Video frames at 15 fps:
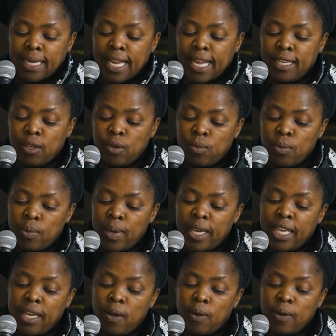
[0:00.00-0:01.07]
then we're
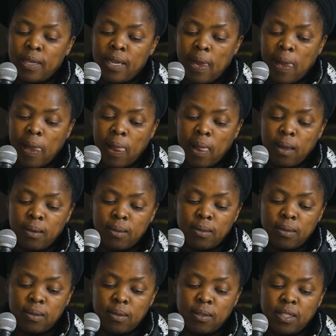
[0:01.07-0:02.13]
working on the
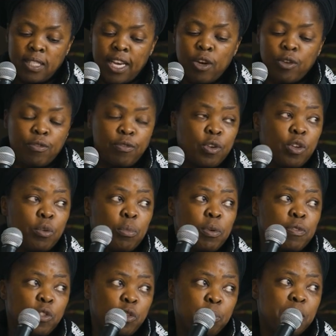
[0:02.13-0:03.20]
second volume of
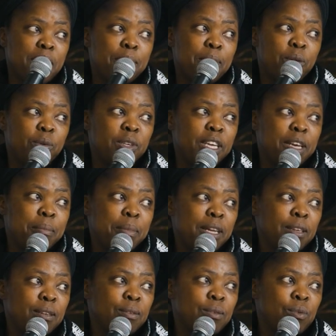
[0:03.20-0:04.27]
Somnyama Ngonyama,
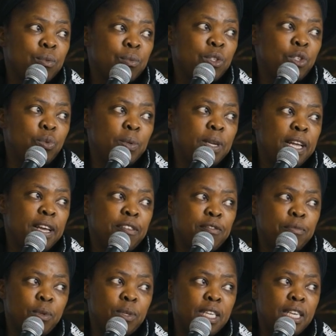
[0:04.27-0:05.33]
which will have
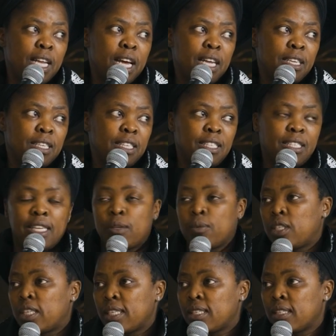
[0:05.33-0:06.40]
more than hundreds. And we
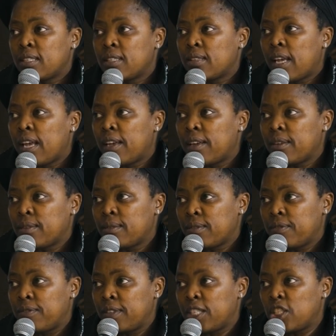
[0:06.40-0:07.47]
just
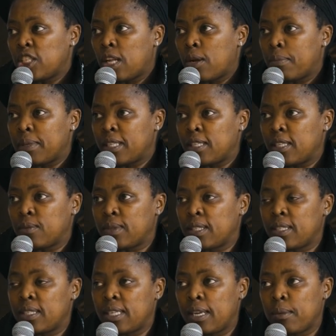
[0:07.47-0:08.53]
finished our meeting with
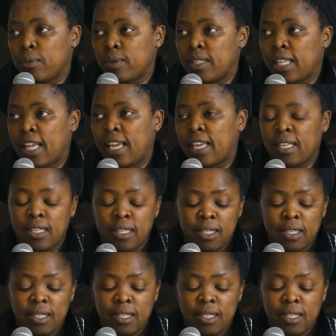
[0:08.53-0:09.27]
Renee Musai,